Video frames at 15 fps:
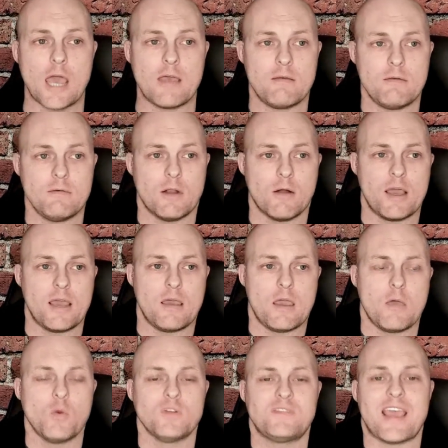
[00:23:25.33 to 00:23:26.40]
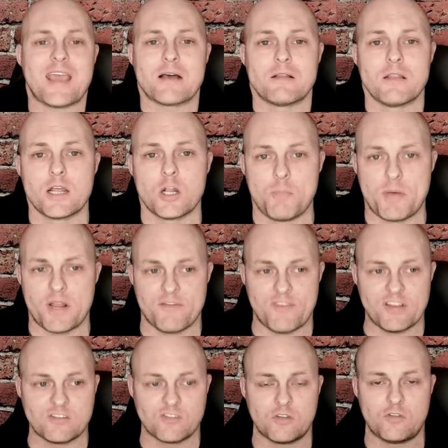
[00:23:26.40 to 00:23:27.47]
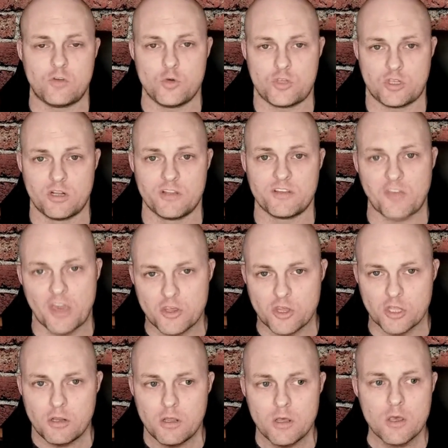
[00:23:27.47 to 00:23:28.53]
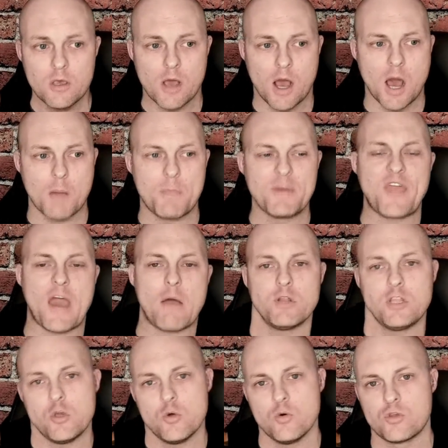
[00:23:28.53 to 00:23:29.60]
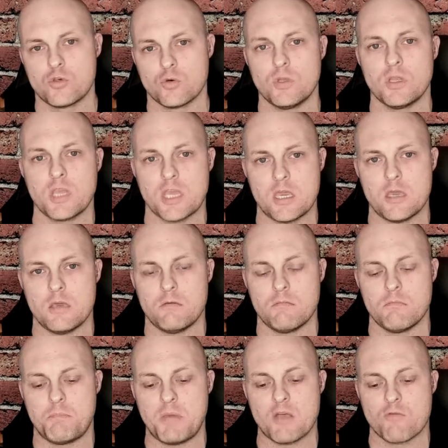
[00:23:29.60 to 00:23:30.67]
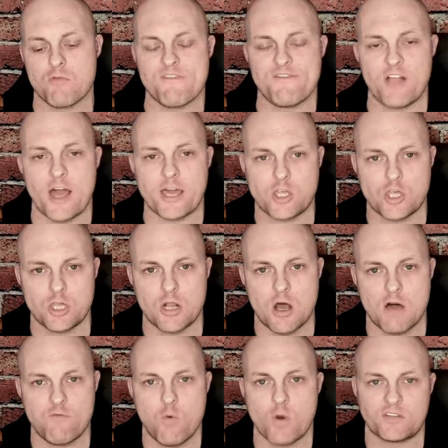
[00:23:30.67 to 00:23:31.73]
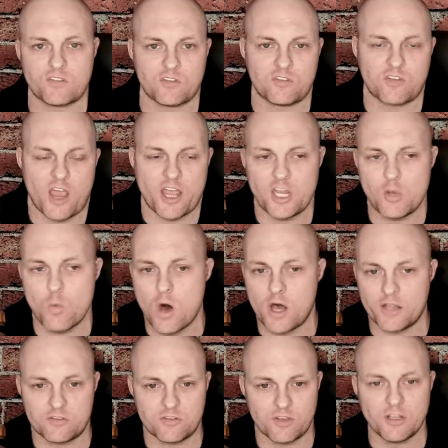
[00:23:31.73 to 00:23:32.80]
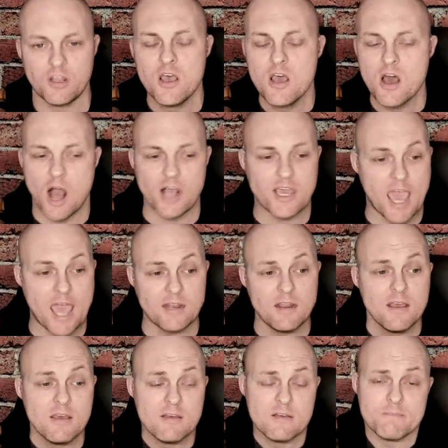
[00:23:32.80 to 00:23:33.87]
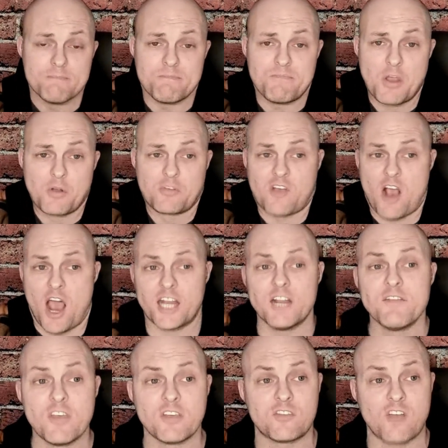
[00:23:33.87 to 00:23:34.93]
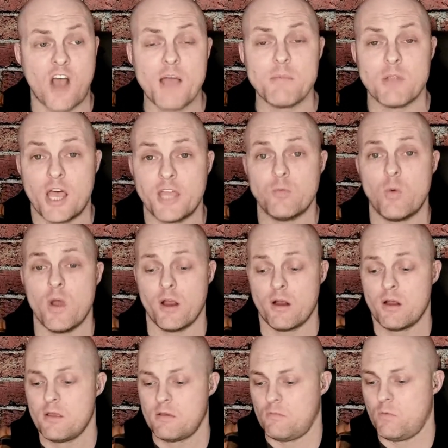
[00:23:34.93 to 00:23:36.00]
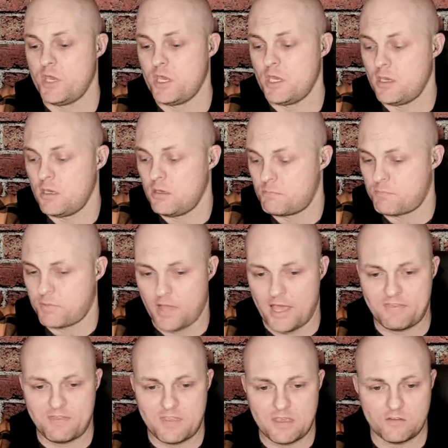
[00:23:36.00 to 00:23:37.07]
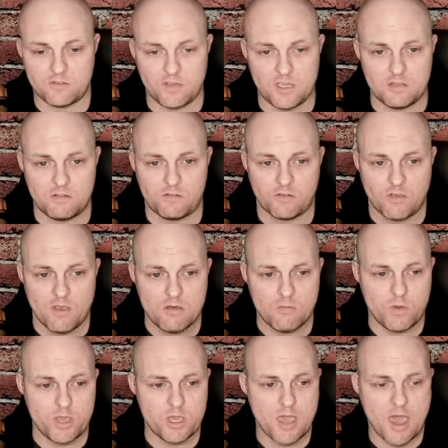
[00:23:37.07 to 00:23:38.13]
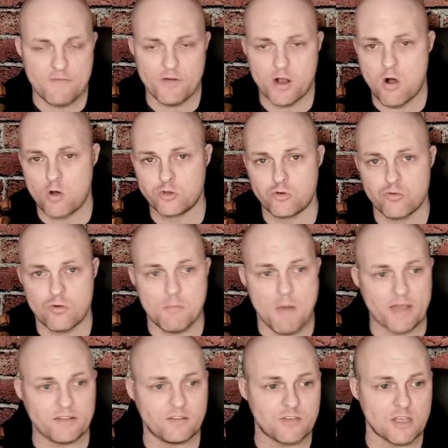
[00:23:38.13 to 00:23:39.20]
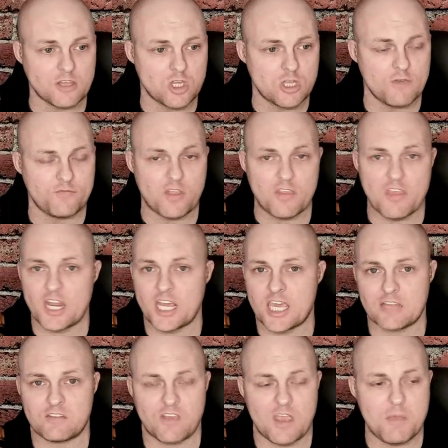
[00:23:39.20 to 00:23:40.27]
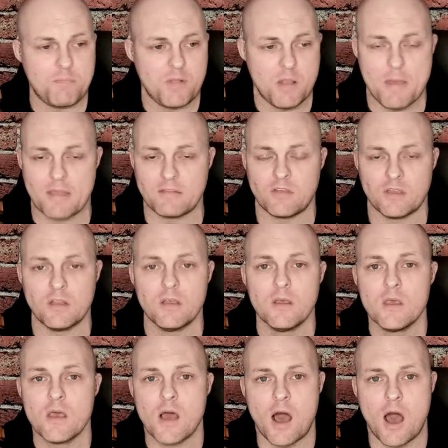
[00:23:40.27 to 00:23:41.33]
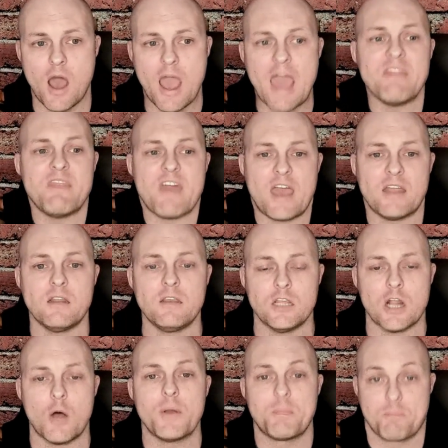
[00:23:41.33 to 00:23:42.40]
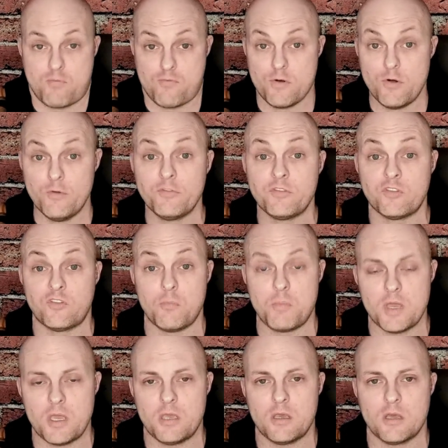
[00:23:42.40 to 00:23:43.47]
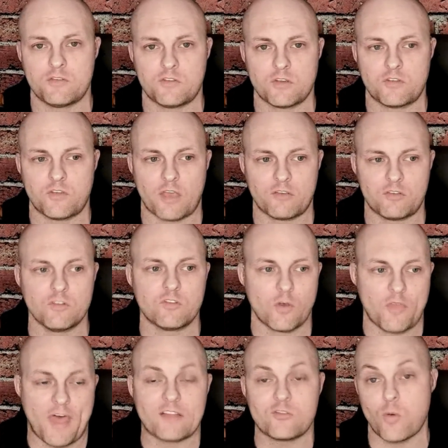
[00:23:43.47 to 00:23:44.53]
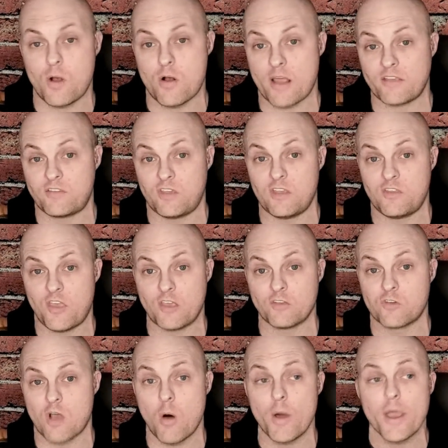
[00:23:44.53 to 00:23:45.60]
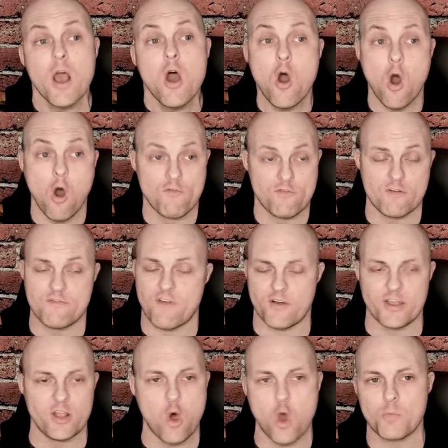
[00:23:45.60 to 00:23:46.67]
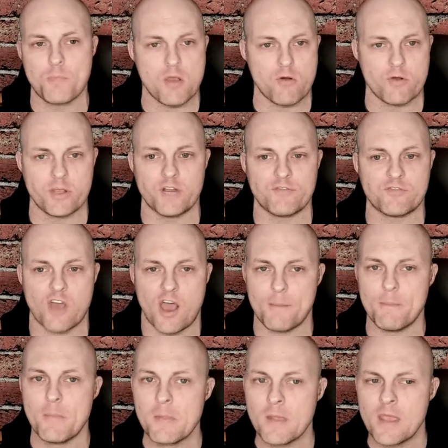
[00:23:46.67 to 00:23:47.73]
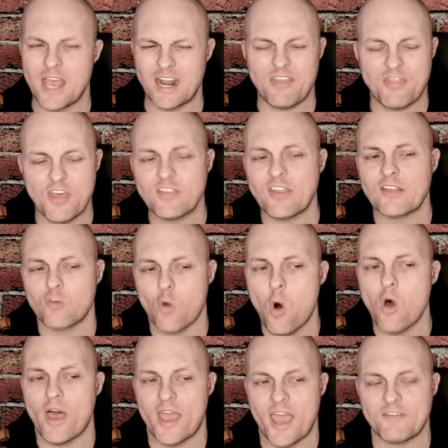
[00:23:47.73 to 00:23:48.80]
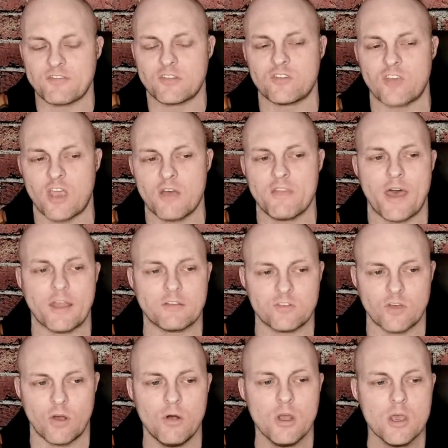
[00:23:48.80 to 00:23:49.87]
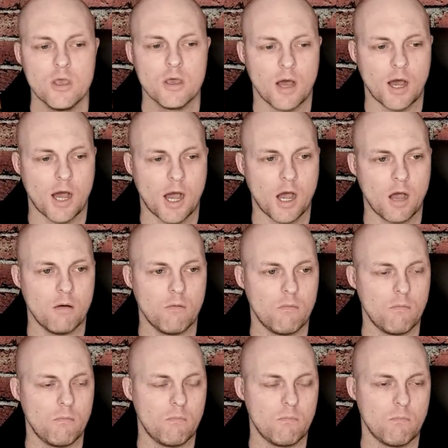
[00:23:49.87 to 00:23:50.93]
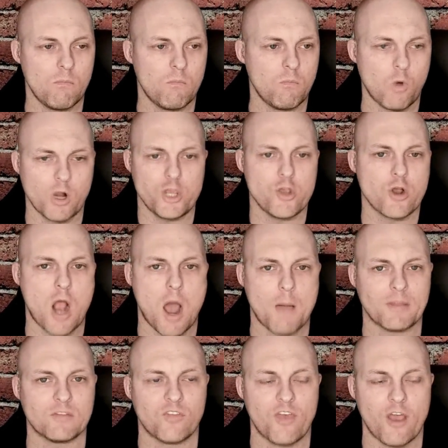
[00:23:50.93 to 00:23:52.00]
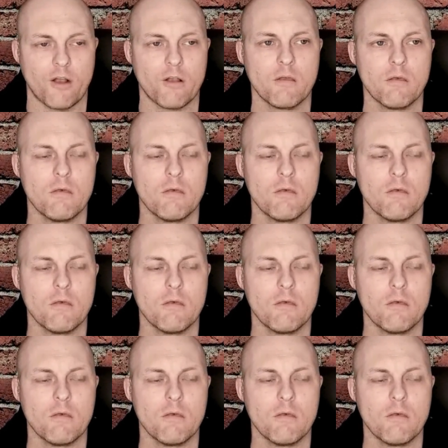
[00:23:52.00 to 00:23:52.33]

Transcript: it would take a little bit of institutionalization, but that would usually be a reflection of what society wants. And again, there's kind of this timeline where we plant these seeds, we have a cultural mindset shift, and then it gets implemented. And then, it proves to be a success. And so that's where I see things going over a very long period of time. And I think that's all I have to say on that. So what are your comments there?